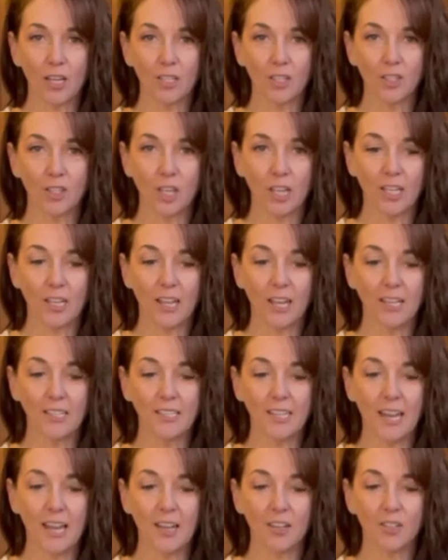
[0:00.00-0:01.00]
a straight line
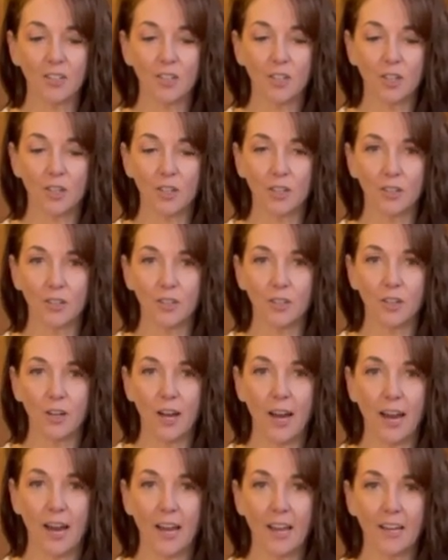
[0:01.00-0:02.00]
down, turn your
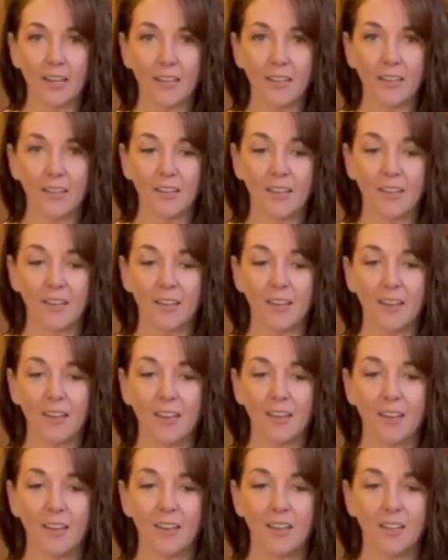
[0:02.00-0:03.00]
hand
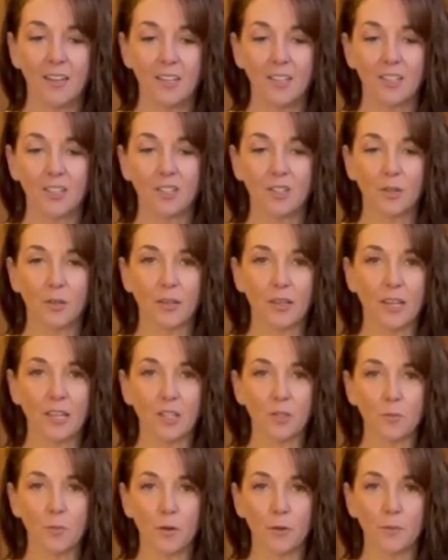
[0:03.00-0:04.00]
so it
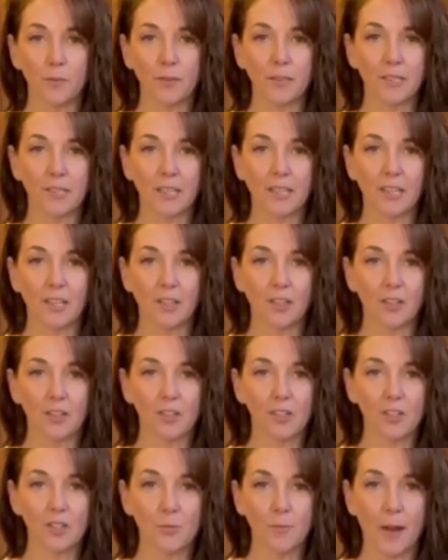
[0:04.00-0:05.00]
lays perpendicular
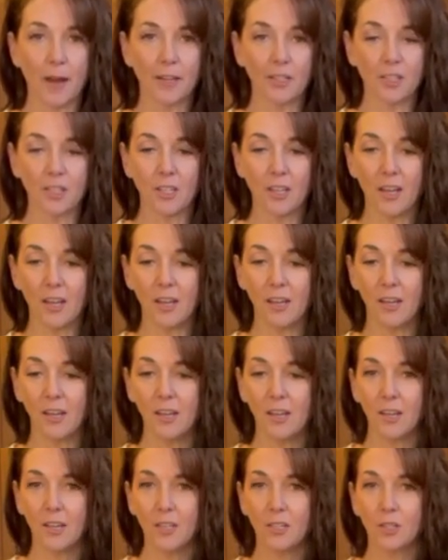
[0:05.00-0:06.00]
your spatula,
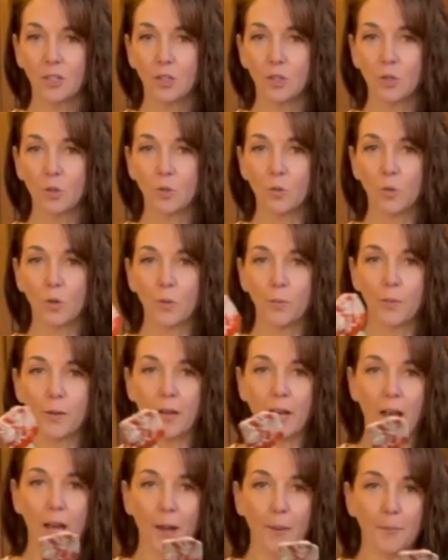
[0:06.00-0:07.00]
swoop
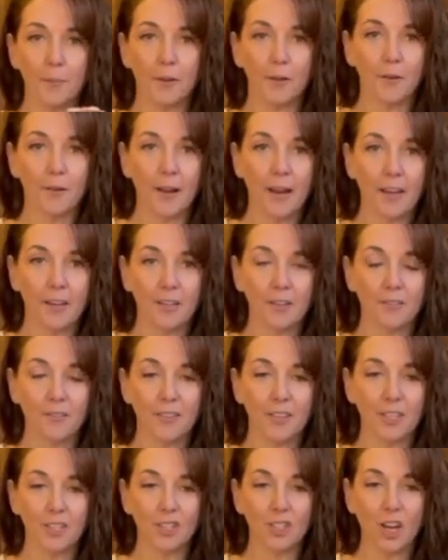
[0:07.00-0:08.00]
it up and around to
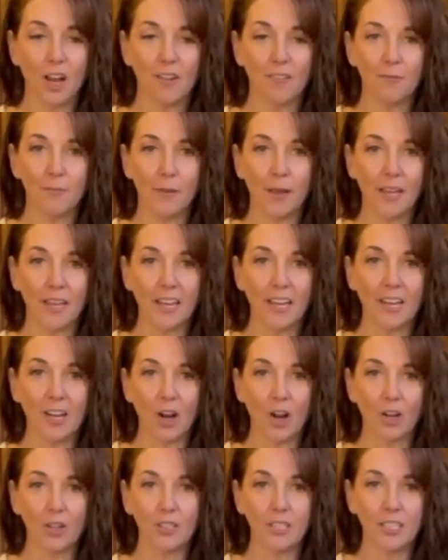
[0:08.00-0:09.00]
finish off making
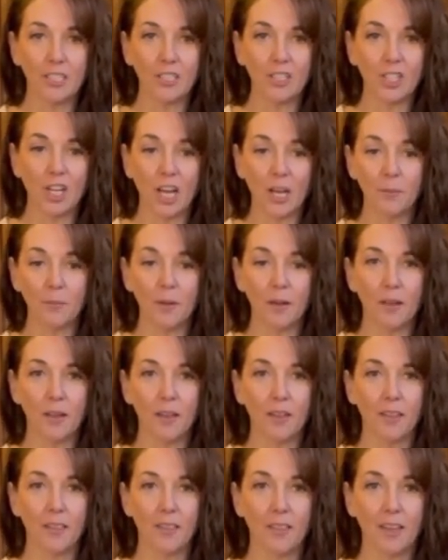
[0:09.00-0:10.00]
our D shape,
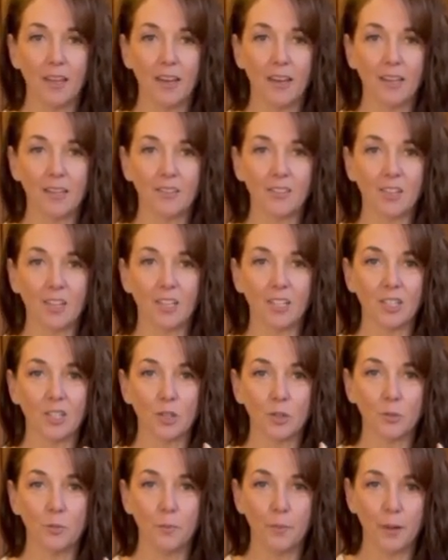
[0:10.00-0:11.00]
then it's gonna
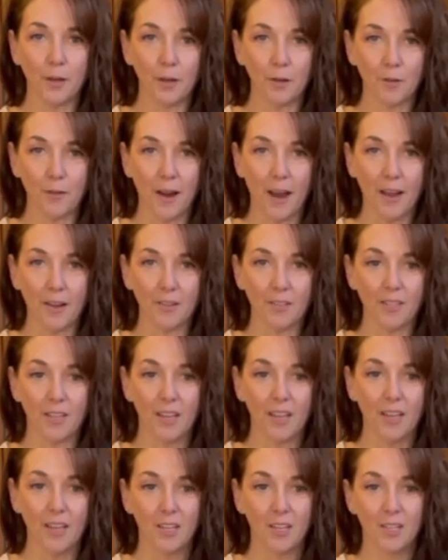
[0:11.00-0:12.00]
spin around.
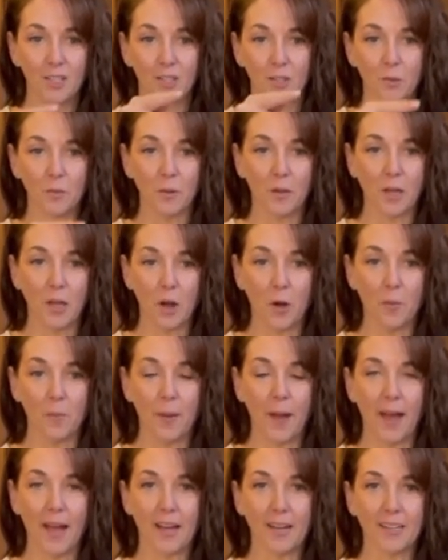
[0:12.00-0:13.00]
So we go
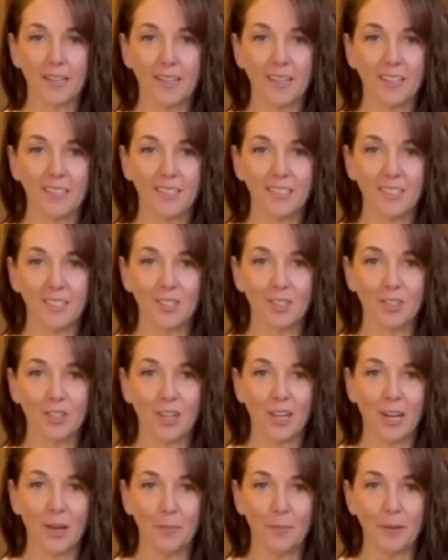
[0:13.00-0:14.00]
back just
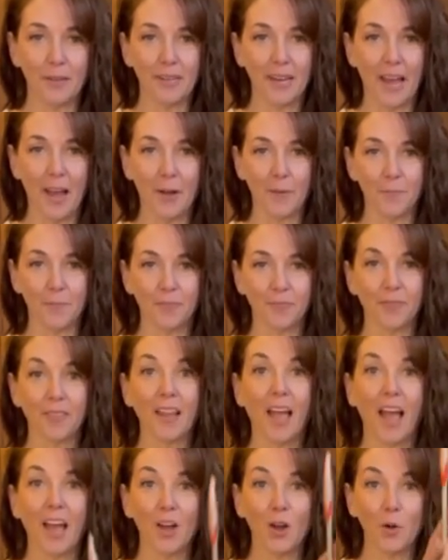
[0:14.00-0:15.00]
straight up and down.
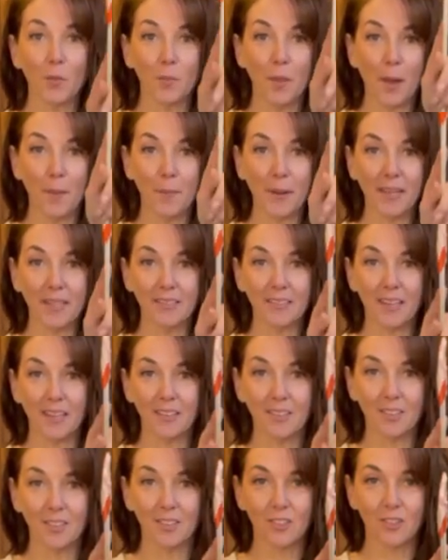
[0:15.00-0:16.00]
I hope that makes
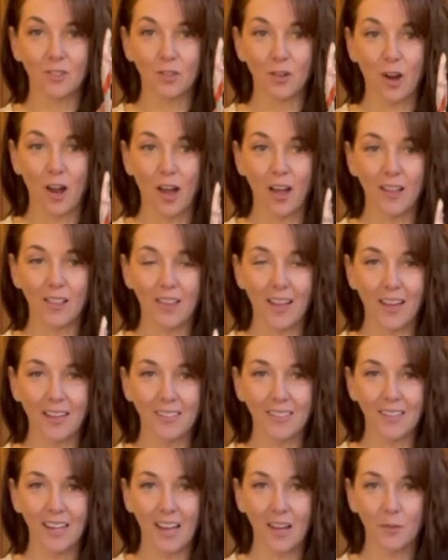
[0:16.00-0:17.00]
sense. Draw a line
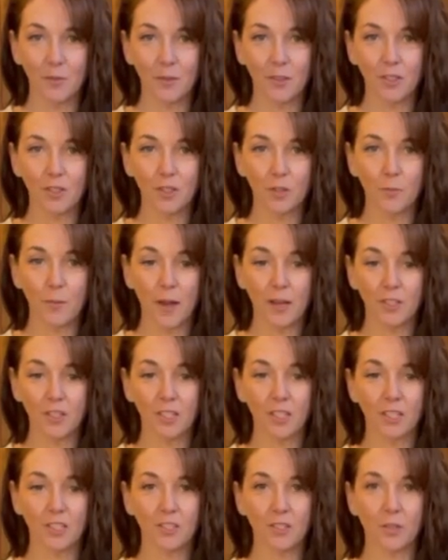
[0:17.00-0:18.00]
down with your
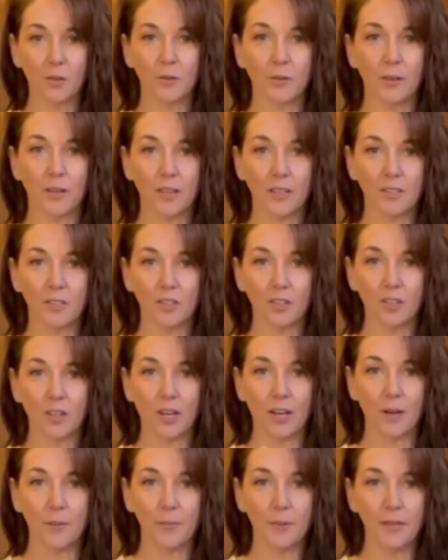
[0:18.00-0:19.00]
spatula so it's
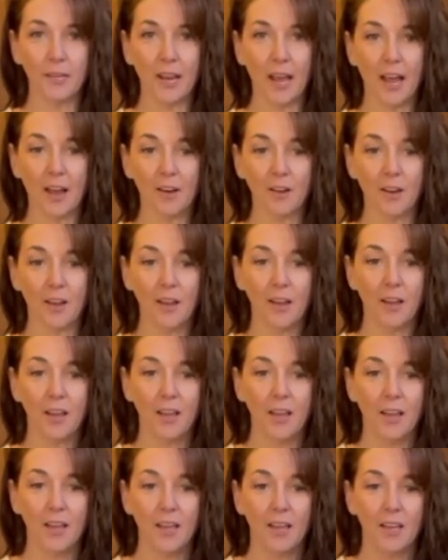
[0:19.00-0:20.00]
straight up and down.
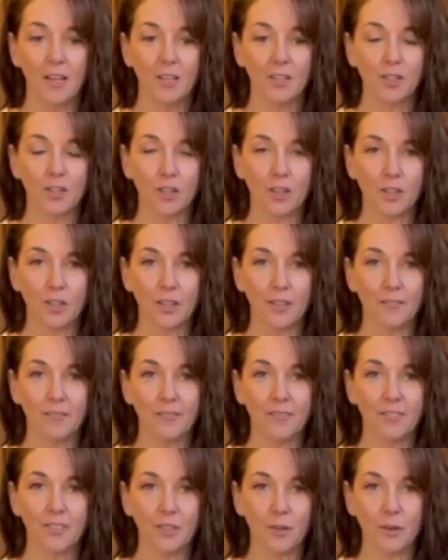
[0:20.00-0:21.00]
Turn it
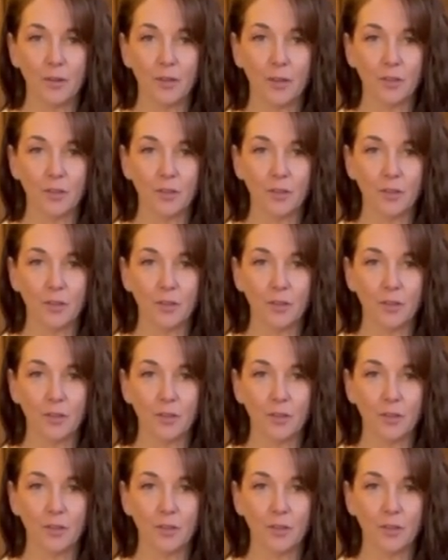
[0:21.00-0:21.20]
so it